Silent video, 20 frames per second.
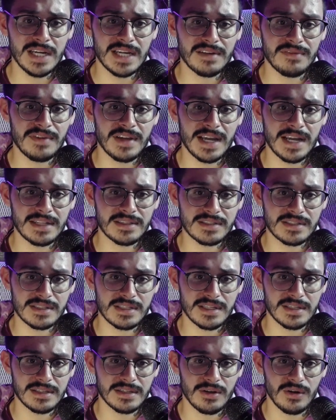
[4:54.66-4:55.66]

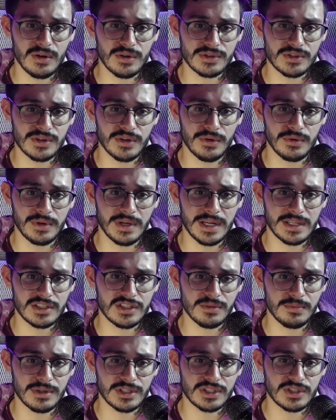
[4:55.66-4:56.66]
Advanced, also not
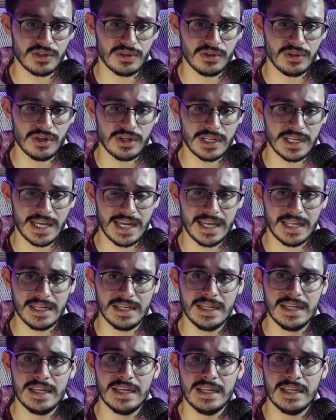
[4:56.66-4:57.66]
too much to look
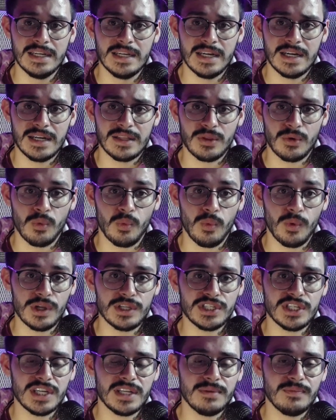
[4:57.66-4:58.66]
at. The
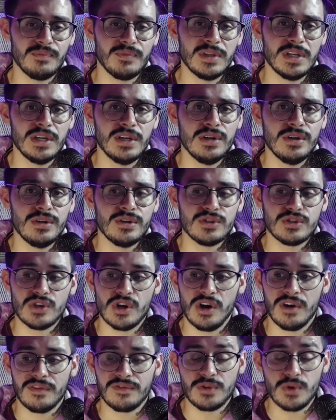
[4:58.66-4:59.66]
widget,
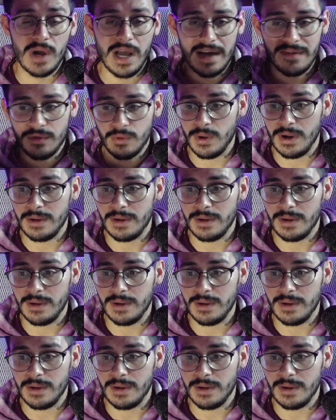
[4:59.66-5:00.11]
So if you have